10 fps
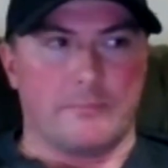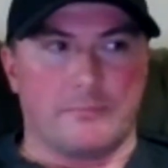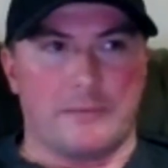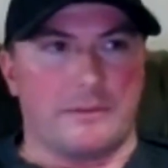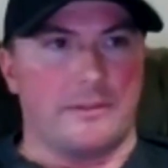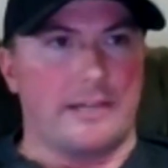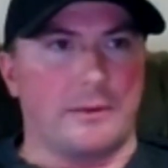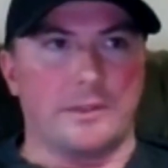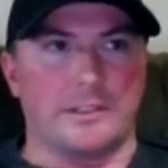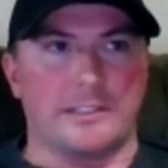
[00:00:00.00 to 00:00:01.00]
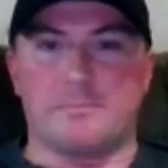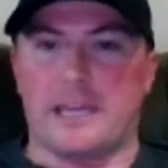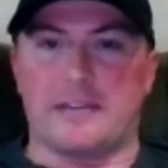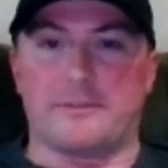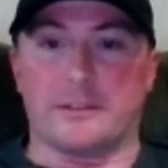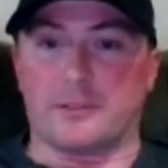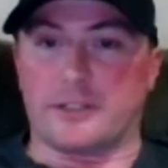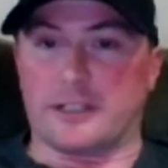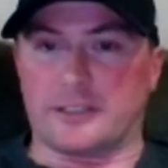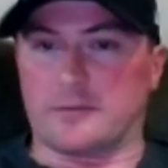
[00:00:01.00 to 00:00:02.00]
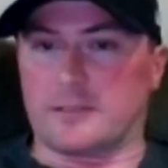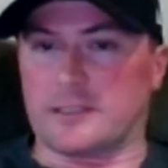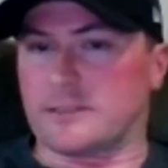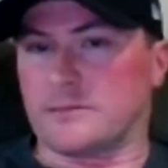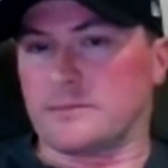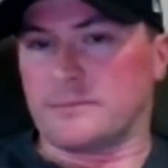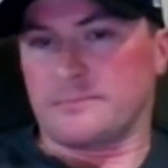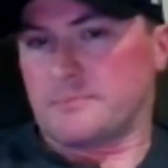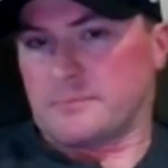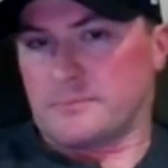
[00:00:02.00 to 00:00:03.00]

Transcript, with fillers: maybe not willing to pay for the production because, mm-hmm.